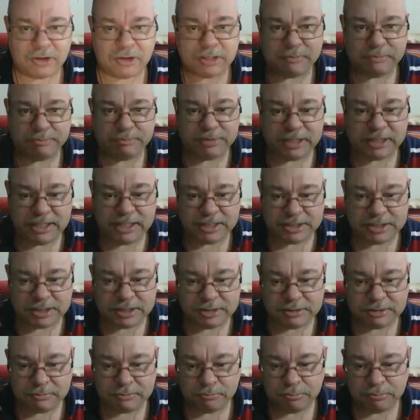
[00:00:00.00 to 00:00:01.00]

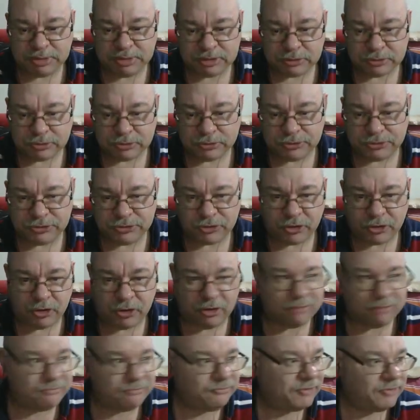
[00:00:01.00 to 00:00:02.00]
completed build
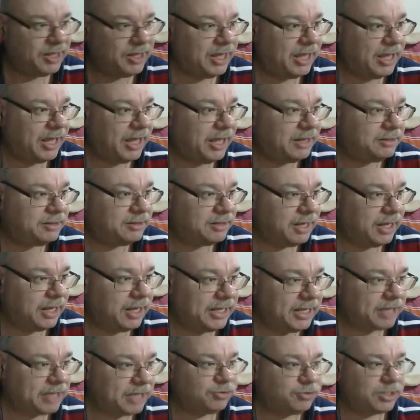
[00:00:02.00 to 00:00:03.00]
of an
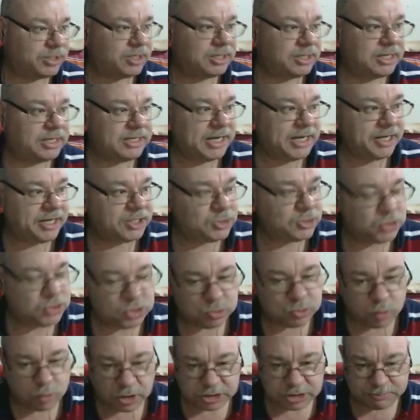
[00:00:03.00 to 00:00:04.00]
electric kinetic
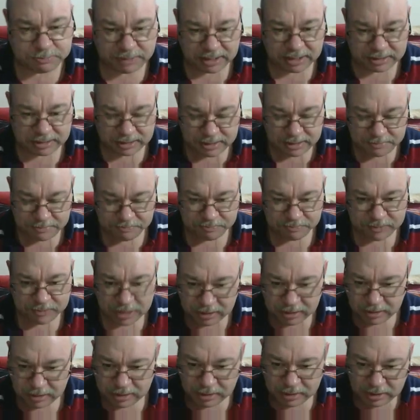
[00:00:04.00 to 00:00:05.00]
swashbuckler.
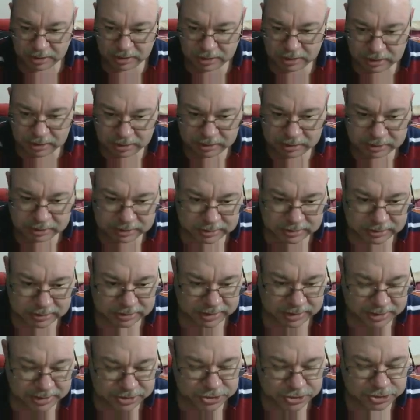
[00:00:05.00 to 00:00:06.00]

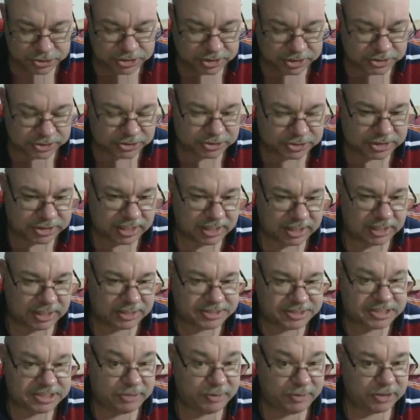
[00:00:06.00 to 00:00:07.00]
Let's just
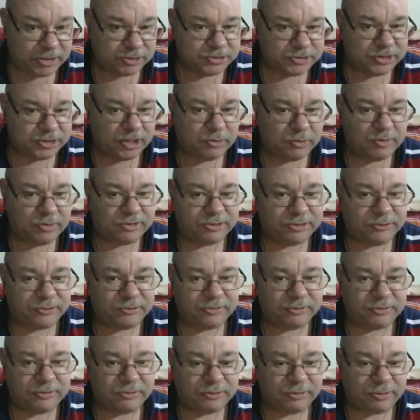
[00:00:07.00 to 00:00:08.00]
see what he looks like with
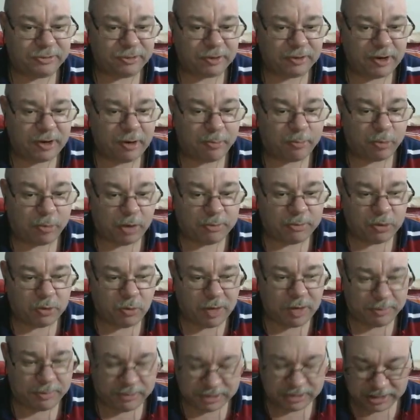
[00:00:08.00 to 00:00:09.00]
a proper
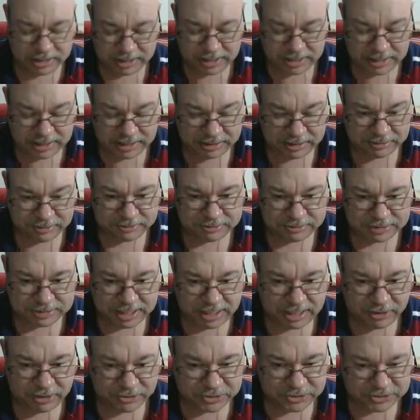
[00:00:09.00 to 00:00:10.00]
weapon in hand. So
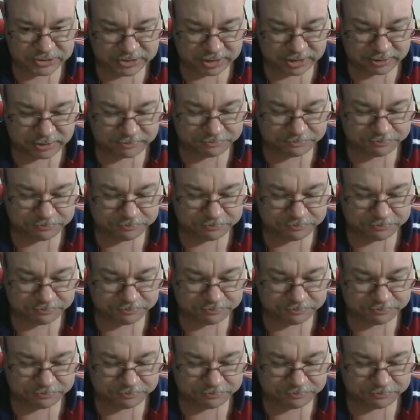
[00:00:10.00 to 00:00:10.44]
hang on a sec.